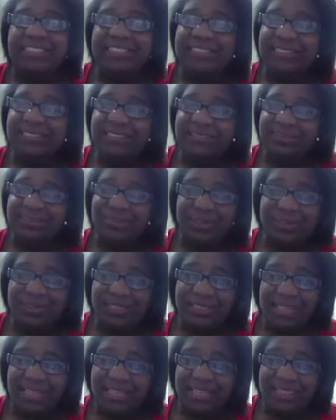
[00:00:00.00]
music
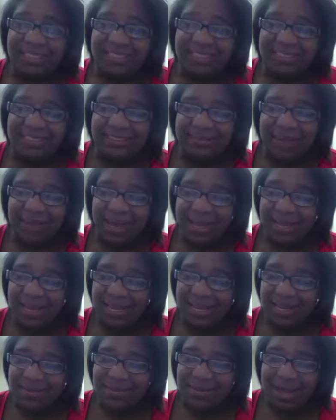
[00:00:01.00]
is my
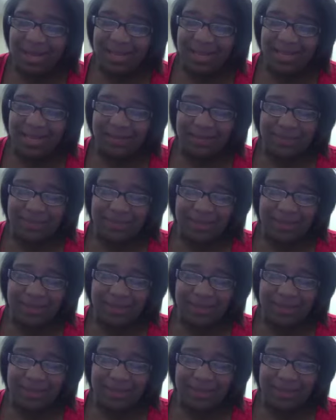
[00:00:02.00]
my my